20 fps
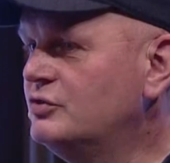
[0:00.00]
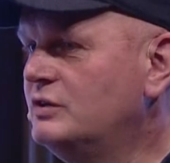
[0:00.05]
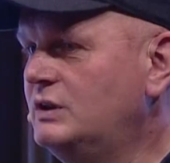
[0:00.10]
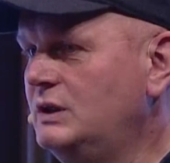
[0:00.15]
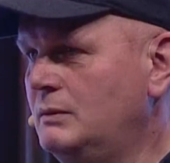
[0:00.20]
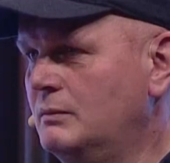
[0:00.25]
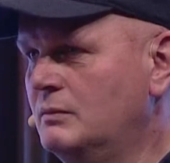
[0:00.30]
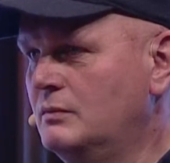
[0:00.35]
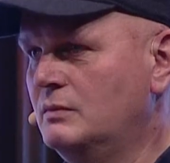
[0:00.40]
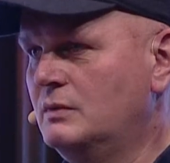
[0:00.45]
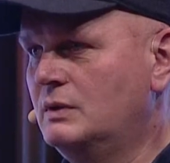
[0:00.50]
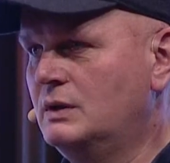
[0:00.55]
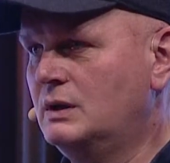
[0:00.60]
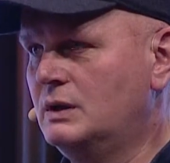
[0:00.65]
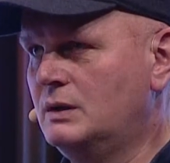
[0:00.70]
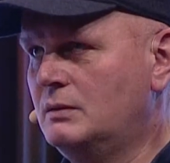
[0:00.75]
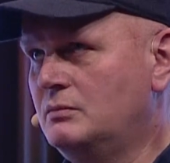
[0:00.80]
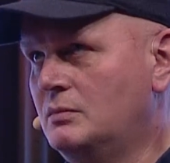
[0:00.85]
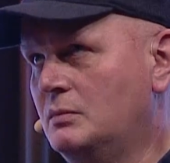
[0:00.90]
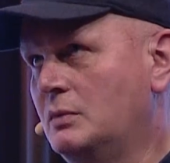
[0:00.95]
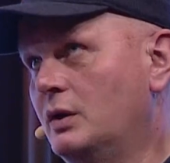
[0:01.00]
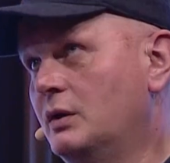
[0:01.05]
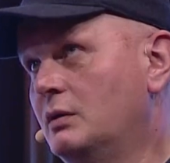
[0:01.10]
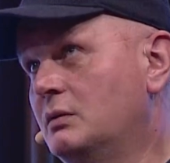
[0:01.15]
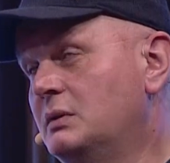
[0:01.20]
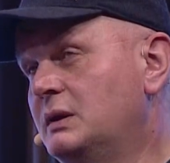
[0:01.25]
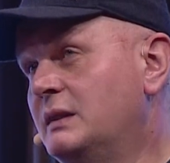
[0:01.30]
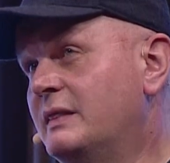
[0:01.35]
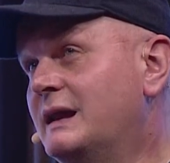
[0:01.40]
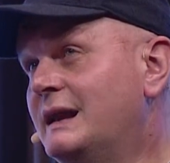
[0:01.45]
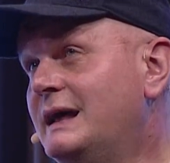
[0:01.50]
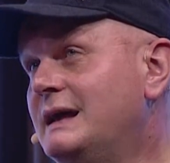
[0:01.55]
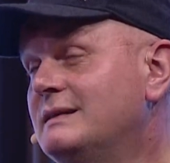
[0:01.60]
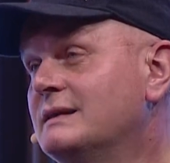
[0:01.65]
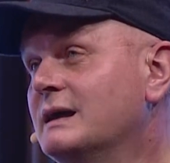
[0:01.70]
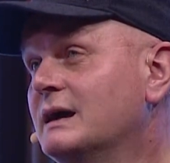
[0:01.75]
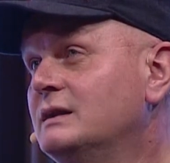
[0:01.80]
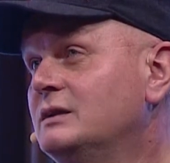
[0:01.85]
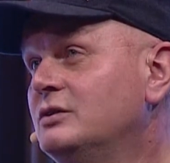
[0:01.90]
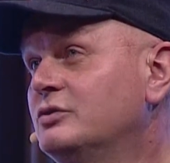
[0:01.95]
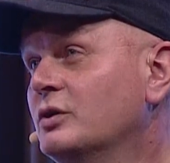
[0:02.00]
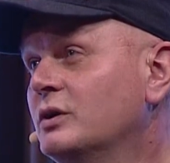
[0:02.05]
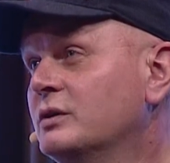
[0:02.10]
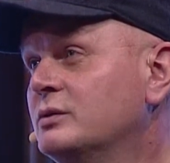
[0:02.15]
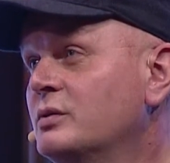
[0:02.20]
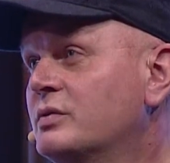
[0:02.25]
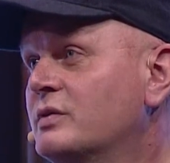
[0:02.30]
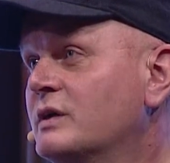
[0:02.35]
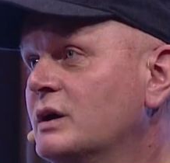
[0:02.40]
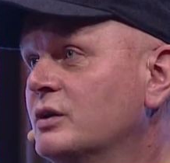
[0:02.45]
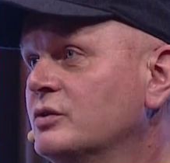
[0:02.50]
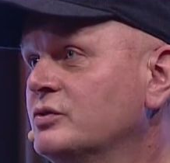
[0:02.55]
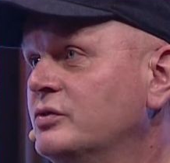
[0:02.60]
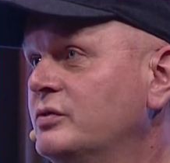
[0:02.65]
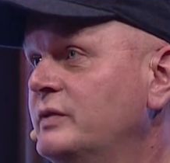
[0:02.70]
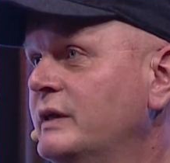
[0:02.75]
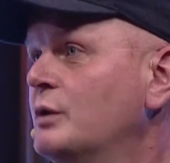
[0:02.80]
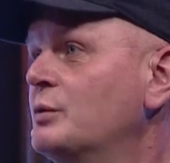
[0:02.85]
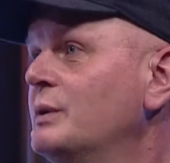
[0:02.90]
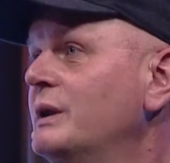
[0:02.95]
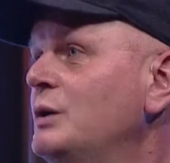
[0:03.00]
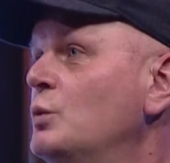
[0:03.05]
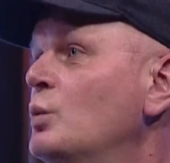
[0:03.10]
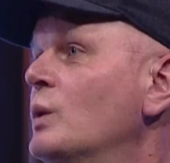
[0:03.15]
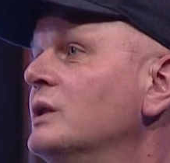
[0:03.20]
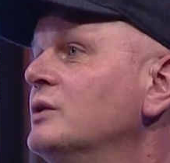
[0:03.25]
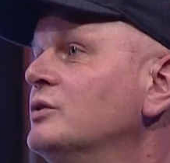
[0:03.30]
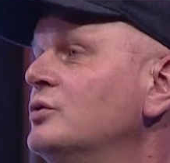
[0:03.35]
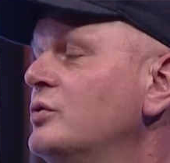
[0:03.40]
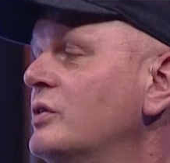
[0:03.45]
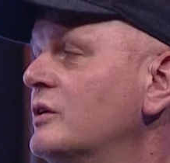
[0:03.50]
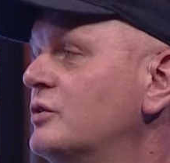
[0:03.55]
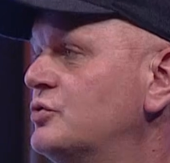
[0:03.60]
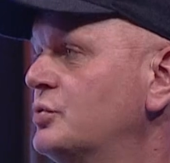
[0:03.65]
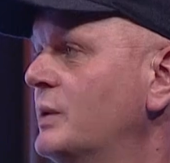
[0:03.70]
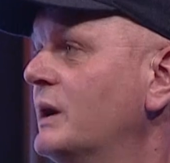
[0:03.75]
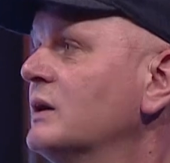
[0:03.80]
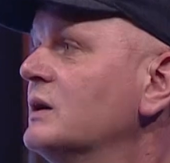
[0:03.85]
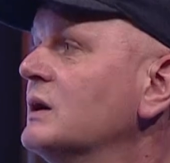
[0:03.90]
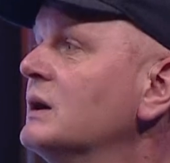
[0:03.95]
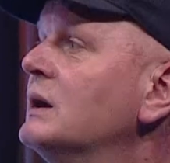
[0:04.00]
team, in the late 90s, early 2000s, they already went to the track